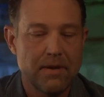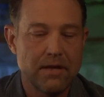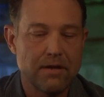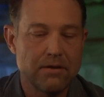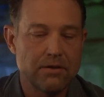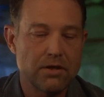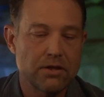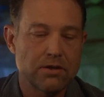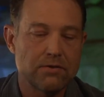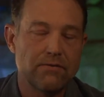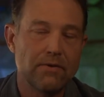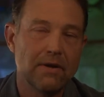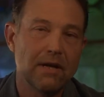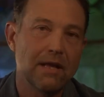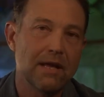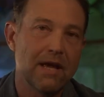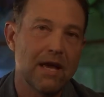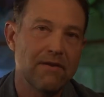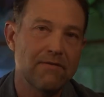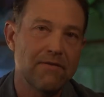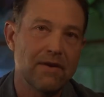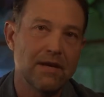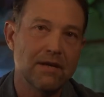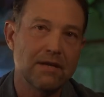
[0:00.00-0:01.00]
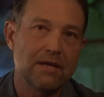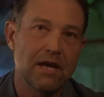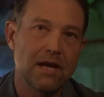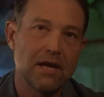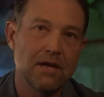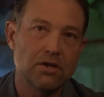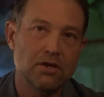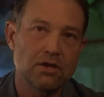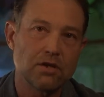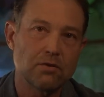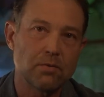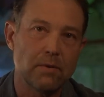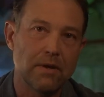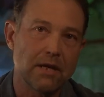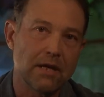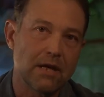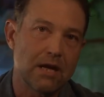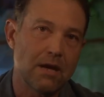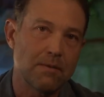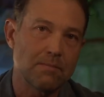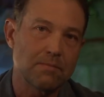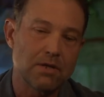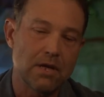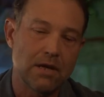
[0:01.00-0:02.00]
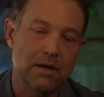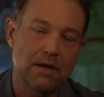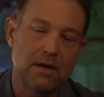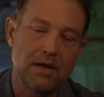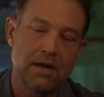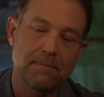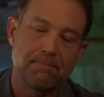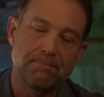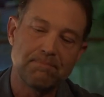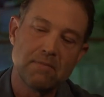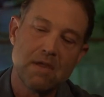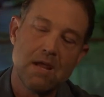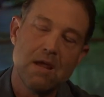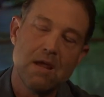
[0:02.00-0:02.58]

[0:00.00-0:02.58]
just really advantageous when it comes to hunting.